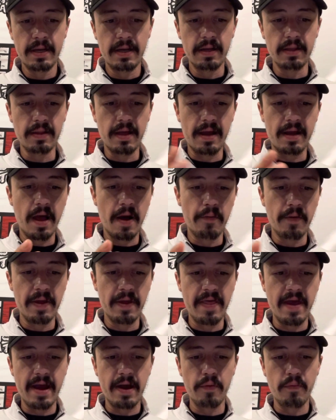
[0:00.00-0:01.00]
A lot of y'all were
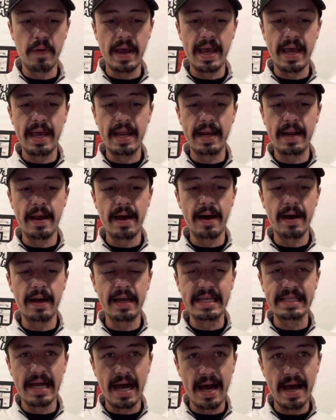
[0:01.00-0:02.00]
there when uh,
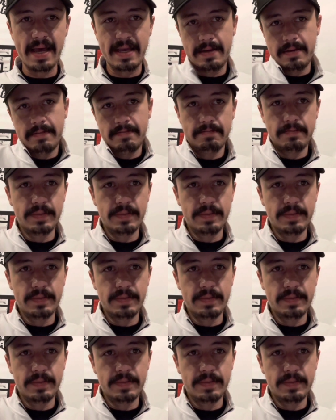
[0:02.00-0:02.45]
he died.